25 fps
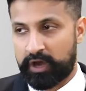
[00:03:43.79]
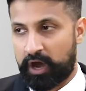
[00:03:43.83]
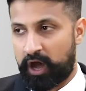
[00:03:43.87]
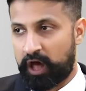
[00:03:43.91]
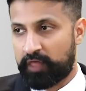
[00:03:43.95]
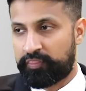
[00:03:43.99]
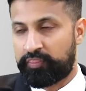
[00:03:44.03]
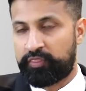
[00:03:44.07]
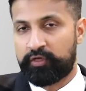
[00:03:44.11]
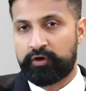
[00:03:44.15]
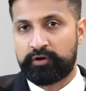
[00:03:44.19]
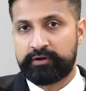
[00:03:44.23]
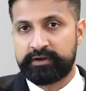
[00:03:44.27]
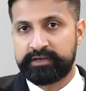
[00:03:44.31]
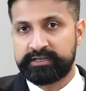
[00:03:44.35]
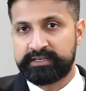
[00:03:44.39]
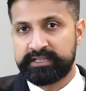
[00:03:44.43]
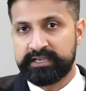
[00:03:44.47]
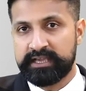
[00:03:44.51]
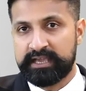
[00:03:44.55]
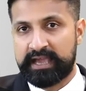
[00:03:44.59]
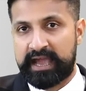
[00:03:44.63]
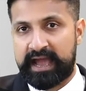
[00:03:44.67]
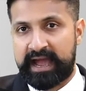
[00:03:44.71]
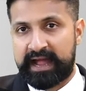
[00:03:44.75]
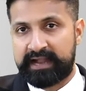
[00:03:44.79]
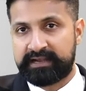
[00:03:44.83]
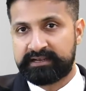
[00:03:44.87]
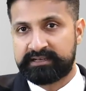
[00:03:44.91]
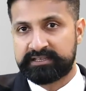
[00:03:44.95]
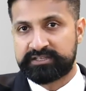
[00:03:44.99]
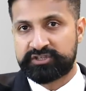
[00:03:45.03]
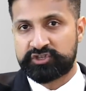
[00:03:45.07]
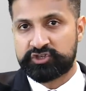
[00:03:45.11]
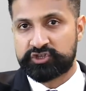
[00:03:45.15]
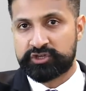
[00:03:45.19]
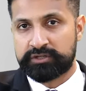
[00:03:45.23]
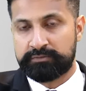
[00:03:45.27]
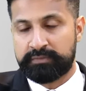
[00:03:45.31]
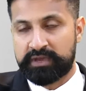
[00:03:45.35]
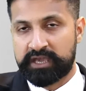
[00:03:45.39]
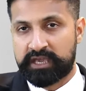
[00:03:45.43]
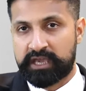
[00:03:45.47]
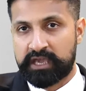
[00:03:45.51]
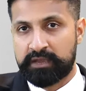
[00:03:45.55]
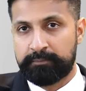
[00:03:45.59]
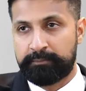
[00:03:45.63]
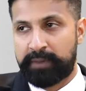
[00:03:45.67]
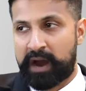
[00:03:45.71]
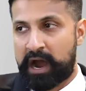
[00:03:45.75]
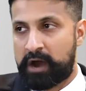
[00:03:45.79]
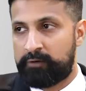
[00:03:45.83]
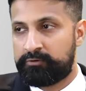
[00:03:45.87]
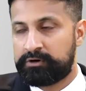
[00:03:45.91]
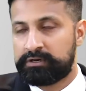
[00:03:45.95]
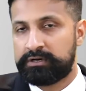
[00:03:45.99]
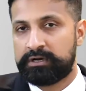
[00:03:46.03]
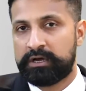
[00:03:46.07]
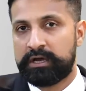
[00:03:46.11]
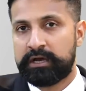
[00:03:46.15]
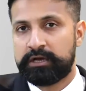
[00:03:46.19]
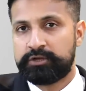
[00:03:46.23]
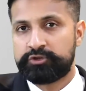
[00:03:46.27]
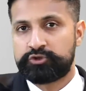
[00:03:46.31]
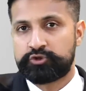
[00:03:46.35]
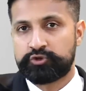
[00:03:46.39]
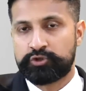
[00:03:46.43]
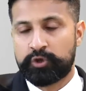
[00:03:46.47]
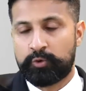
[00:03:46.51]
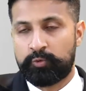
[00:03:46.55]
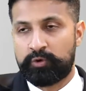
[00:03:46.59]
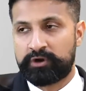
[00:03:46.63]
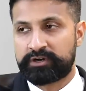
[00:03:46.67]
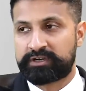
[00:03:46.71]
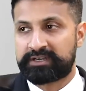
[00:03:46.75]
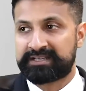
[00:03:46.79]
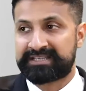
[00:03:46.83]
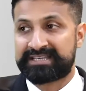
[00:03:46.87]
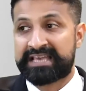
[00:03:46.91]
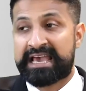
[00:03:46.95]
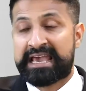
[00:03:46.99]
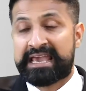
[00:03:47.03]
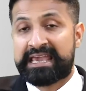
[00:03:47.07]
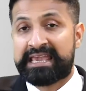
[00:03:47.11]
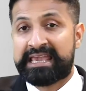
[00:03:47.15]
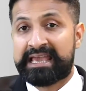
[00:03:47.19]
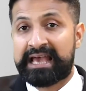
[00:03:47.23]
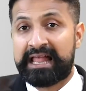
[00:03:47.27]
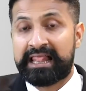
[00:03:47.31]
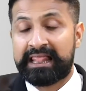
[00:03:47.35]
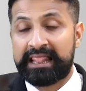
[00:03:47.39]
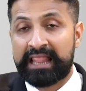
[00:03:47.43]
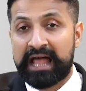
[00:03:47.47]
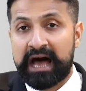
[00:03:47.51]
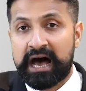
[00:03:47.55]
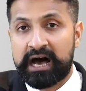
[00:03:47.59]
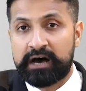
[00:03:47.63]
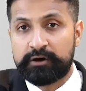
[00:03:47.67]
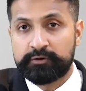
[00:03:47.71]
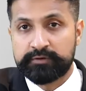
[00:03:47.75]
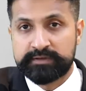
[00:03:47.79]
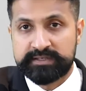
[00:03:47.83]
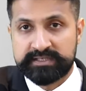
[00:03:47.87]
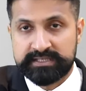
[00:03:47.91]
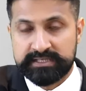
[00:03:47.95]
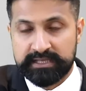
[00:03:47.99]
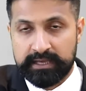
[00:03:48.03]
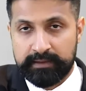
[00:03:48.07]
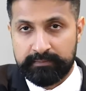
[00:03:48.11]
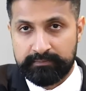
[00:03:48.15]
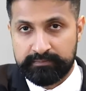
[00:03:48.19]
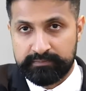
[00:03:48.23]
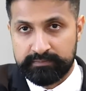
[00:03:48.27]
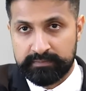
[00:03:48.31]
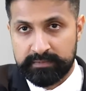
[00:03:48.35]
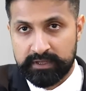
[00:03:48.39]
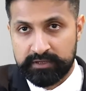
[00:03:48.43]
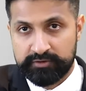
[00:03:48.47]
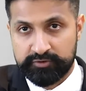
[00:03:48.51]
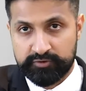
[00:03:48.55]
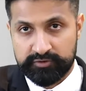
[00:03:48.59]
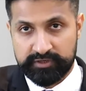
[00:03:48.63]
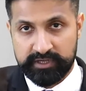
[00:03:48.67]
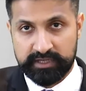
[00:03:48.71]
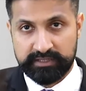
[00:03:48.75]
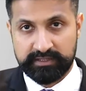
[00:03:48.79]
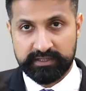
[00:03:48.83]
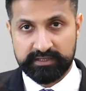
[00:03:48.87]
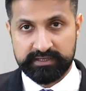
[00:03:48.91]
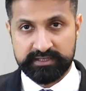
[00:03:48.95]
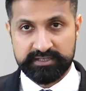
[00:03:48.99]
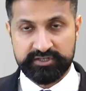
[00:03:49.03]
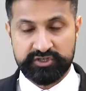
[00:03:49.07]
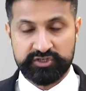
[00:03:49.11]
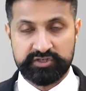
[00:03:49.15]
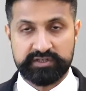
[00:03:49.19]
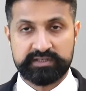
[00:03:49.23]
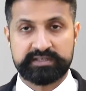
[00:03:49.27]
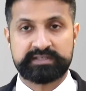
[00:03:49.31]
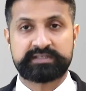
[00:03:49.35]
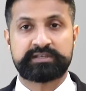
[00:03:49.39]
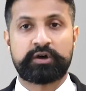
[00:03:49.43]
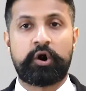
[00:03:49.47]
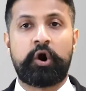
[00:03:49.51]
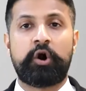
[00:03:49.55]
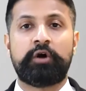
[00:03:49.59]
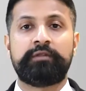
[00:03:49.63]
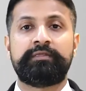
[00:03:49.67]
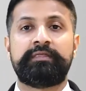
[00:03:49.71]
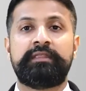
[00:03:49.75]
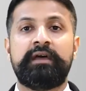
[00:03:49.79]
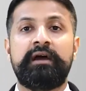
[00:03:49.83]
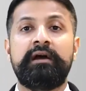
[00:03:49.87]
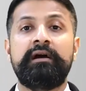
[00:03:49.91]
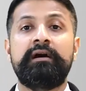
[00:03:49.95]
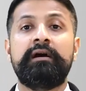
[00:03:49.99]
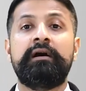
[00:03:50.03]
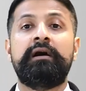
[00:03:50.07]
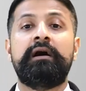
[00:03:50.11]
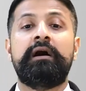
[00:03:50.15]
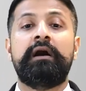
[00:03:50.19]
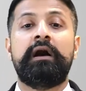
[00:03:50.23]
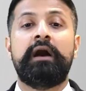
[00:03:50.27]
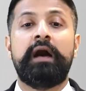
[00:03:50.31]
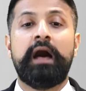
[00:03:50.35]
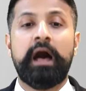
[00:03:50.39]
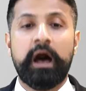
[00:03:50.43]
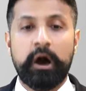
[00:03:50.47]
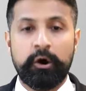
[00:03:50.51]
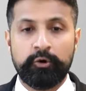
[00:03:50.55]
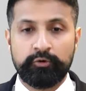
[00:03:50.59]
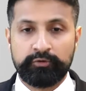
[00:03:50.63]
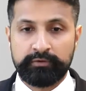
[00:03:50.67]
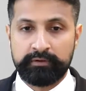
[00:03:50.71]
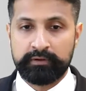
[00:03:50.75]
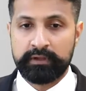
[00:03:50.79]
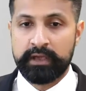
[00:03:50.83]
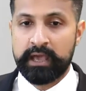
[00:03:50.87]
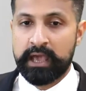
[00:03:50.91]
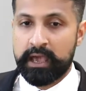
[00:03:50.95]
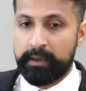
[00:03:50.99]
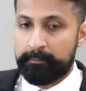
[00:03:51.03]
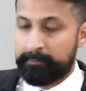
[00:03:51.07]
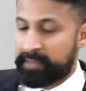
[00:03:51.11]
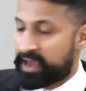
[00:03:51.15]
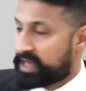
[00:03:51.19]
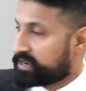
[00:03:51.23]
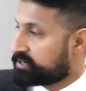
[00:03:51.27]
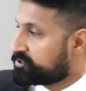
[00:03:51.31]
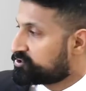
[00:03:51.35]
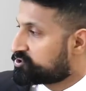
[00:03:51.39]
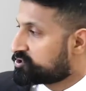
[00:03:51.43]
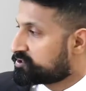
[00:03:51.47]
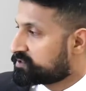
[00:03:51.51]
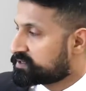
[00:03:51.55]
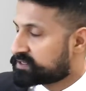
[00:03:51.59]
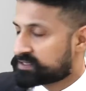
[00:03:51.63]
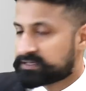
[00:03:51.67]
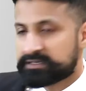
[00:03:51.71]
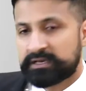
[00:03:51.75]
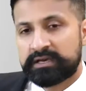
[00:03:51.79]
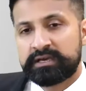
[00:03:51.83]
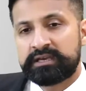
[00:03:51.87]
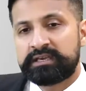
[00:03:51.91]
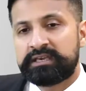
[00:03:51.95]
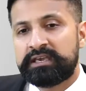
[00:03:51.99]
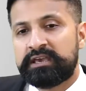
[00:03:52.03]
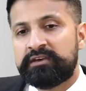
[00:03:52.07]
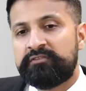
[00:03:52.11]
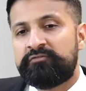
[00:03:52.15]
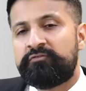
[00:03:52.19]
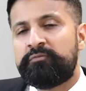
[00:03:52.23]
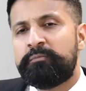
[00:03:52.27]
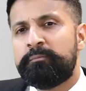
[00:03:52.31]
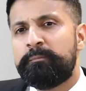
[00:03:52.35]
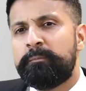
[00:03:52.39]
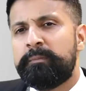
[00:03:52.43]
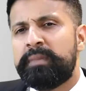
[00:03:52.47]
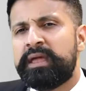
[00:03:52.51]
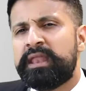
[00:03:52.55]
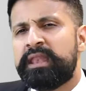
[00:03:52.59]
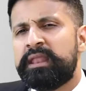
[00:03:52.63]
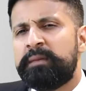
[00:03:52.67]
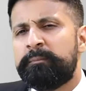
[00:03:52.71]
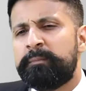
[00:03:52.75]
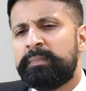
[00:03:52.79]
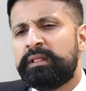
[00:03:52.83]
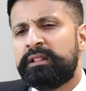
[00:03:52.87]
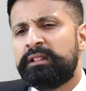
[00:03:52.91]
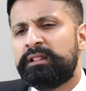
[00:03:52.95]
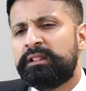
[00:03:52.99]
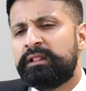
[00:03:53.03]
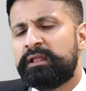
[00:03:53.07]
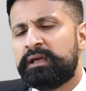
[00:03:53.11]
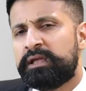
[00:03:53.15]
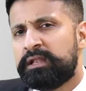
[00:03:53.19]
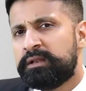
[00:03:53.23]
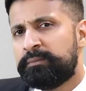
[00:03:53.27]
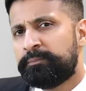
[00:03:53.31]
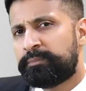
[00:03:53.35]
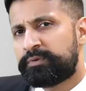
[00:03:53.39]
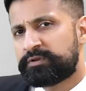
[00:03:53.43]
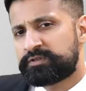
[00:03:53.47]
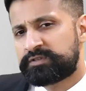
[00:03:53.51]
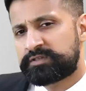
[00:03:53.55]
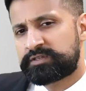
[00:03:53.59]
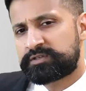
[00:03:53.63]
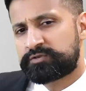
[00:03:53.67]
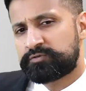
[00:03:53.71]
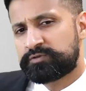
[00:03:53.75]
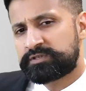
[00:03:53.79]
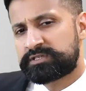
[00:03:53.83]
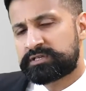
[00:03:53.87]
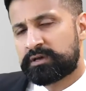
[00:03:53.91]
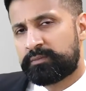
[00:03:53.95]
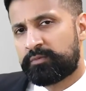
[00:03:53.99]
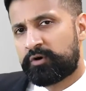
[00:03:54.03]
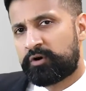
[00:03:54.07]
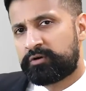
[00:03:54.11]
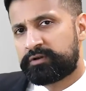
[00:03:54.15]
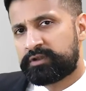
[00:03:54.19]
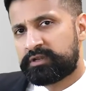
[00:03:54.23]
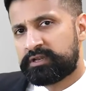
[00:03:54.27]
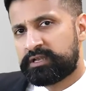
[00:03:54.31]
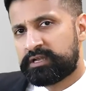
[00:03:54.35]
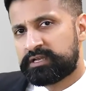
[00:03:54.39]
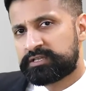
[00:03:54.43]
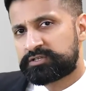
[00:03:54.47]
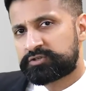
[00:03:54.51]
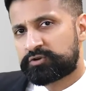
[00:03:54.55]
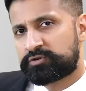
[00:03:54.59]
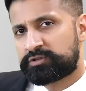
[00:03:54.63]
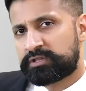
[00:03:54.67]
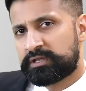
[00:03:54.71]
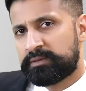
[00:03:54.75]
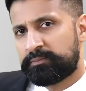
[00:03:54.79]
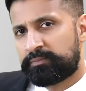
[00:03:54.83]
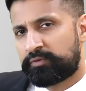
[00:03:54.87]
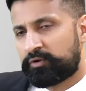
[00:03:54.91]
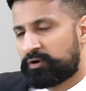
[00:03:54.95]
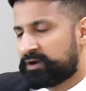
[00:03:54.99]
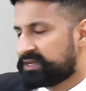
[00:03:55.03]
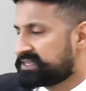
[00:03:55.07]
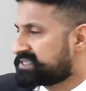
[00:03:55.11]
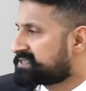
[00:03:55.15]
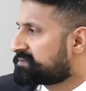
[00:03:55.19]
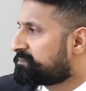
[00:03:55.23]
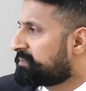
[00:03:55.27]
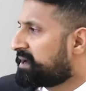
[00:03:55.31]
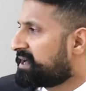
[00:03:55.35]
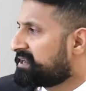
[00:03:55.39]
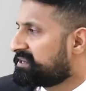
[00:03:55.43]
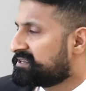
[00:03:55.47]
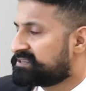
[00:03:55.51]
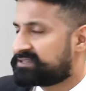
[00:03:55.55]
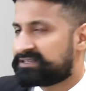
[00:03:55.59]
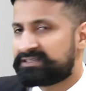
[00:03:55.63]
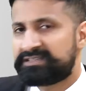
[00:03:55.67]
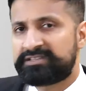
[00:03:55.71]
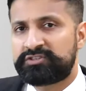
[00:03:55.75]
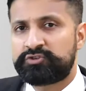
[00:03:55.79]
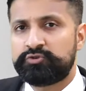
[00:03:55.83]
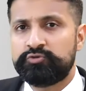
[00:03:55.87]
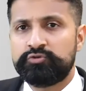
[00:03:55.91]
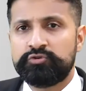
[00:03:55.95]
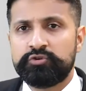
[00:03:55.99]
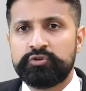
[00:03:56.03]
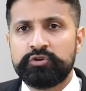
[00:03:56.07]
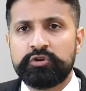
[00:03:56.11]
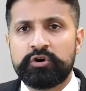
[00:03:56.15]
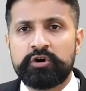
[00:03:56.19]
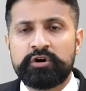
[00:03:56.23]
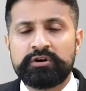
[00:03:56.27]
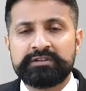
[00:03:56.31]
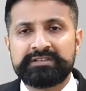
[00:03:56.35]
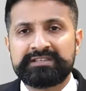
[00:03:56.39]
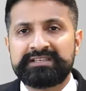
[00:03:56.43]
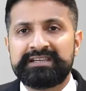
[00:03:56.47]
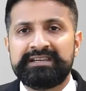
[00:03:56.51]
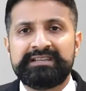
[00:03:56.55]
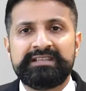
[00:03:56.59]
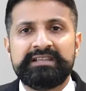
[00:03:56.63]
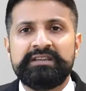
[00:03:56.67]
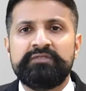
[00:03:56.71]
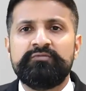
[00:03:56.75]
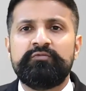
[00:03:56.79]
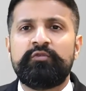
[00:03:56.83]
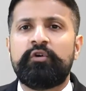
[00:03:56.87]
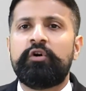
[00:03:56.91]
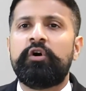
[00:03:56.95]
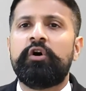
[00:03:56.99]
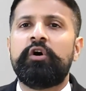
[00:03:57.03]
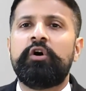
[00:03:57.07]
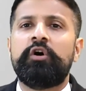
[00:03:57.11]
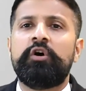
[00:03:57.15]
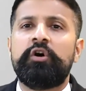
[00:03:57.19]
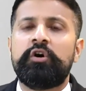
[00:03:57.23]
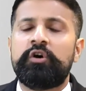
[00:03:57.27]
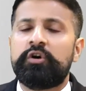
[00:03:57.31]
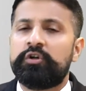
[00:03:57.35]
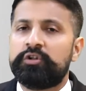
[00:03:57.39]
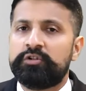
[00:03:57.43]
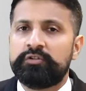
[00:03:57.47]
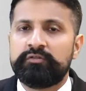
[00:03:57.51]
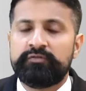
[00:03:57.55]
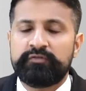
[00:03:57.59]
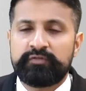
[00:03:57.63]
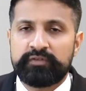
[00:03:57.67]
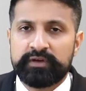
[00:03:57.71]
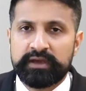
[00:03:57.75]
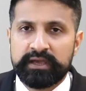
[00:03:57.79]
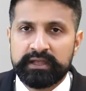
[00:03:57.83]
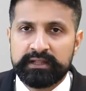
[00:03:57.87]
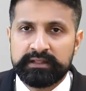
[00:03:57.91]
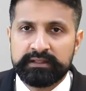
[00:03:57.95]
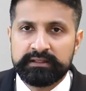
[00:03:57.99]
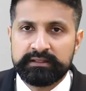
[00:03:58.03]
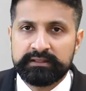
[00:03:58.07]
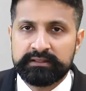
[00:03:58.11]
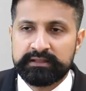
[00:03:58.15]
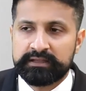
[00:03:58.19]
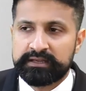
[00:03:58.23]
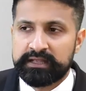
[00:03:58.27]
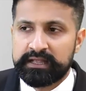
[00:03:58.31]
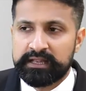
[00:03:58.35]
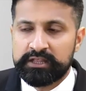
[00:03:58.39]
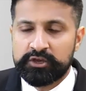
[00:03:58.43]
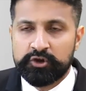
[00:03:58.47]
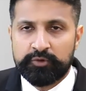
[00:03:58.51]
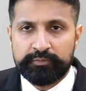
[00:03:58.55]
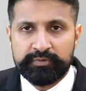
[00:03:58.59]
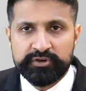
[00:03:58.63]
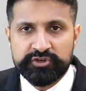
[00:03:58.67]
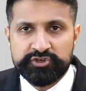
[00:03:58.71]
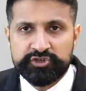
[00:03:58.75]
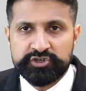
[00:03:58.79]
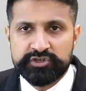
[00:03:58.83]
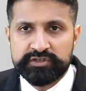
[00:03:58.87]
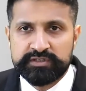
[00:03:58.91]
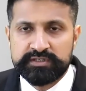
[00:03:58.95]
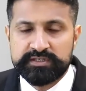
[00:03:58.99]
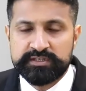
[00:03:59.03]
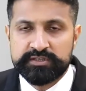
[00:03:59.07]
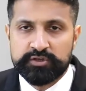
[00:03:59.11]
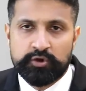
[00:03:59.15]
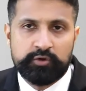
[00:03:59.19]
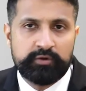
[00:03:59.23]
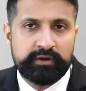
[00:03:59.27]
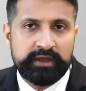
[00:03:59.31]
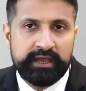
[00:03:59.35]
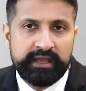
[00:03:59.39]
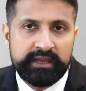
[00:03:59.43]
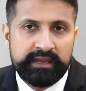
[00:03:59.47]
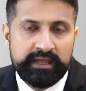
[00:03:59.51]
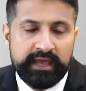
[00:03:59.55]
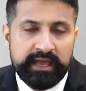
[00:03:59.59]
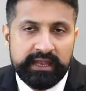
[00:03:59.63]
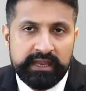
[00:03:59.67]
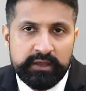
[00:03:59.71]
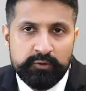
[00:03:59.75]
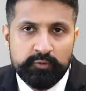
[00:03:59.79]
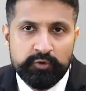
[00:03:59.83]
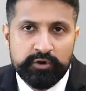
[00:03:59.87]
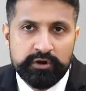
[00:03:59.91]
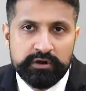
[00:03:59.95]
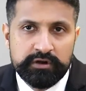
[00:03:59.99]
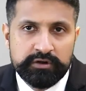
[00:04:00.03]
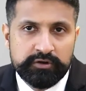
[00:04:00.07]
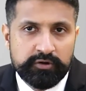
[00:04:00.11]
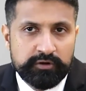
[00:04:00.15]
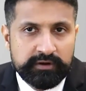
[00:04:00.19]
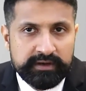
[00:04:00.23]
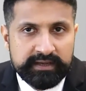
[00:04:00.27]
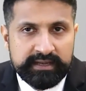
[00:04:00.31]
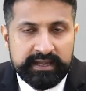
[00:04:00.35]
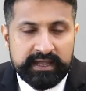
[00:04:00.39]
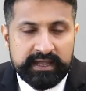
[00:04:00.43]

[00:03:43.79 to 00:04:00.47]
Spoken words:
Authority and decision-making power to the workers. He allows them to take the decisions on their own. Managers give minimal inputs to subordinates or the employees. Managers do not get involved in the daily operations or in any work or in